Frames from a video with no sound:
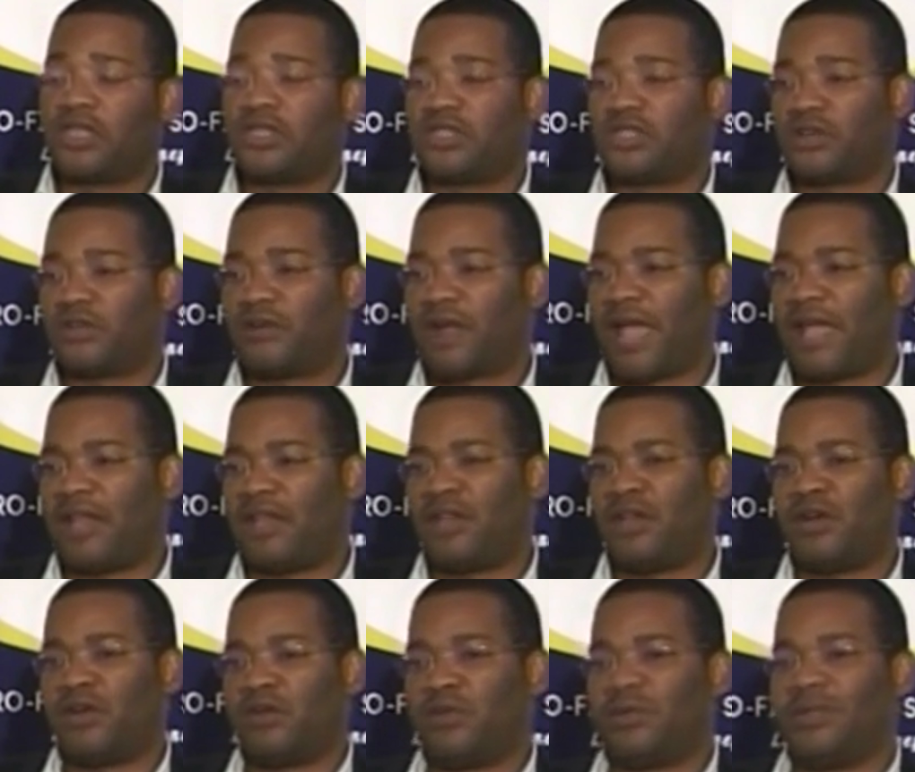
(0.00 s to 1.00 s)
So right
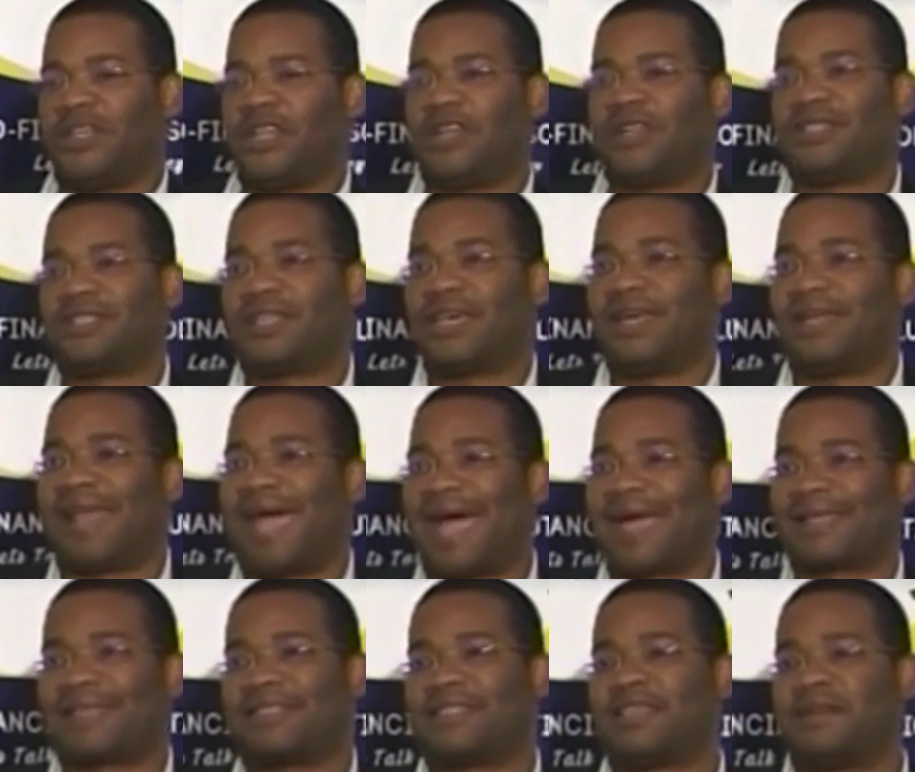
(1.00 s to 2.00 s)
now there's an
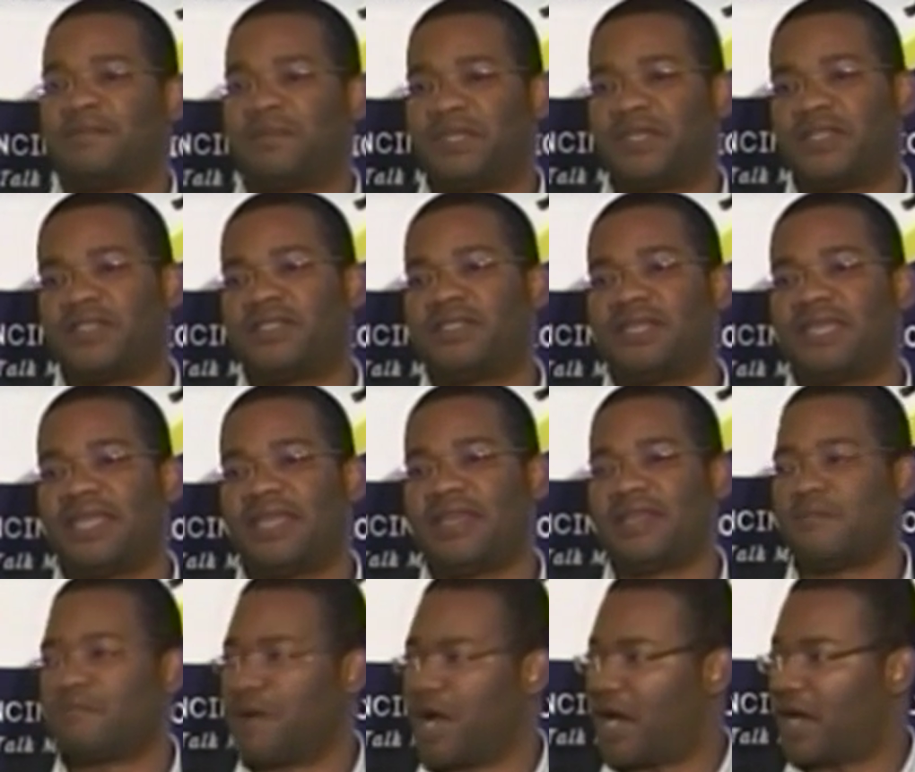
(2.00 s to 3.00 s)
acceptance in
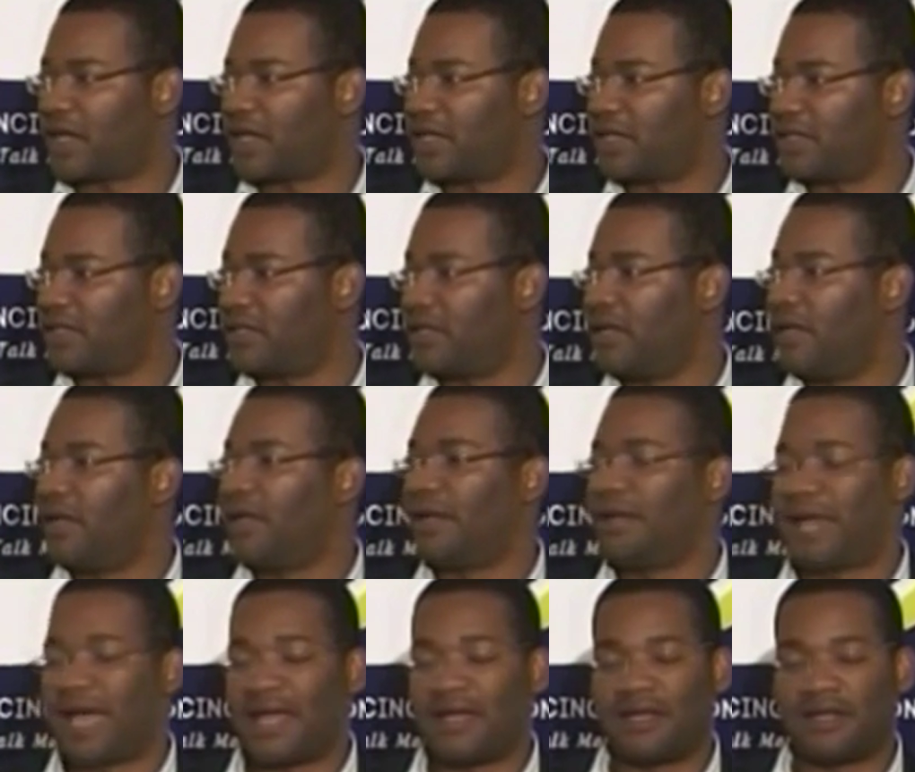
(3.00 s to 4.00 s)
the market
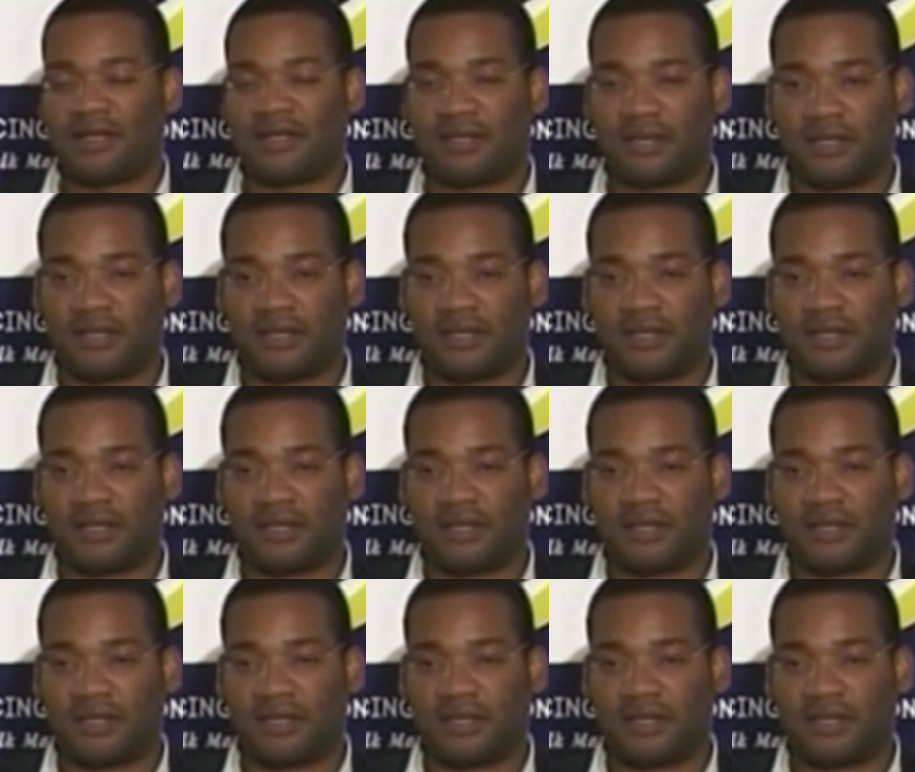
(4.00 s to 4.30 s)
that